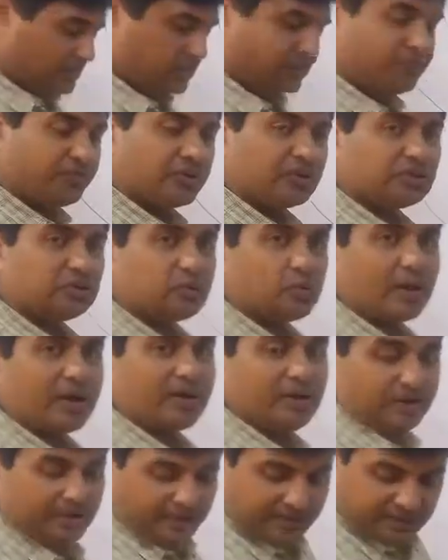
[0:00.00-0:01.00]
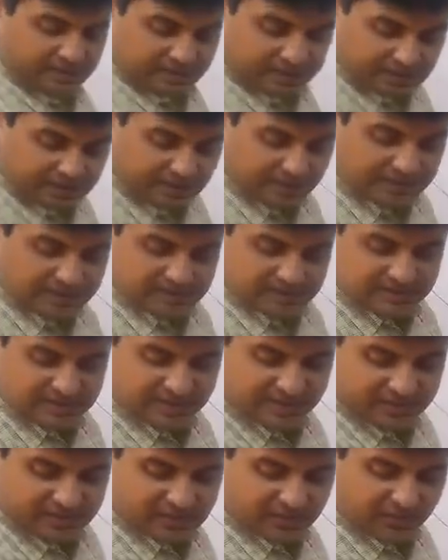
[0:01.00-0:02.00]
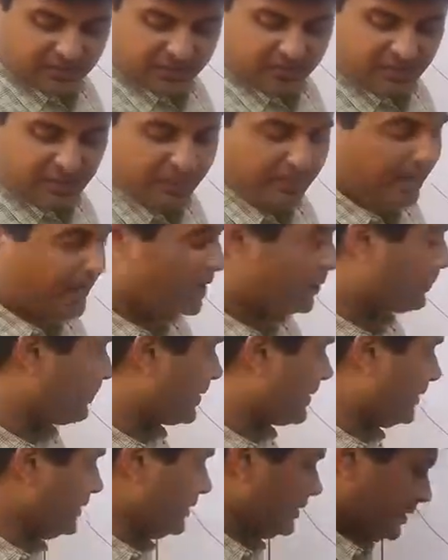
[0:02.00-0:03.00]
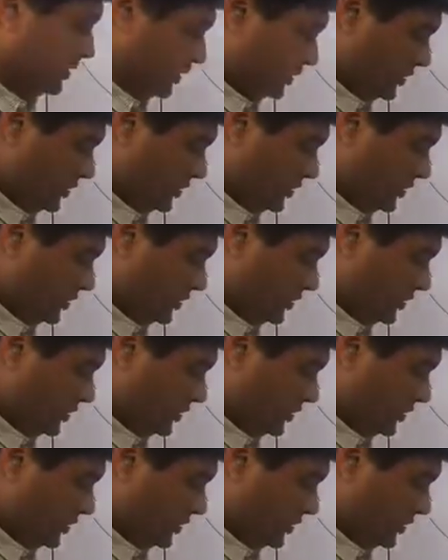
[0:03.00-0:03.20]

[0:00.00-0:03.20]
The first one is, let's take the female part.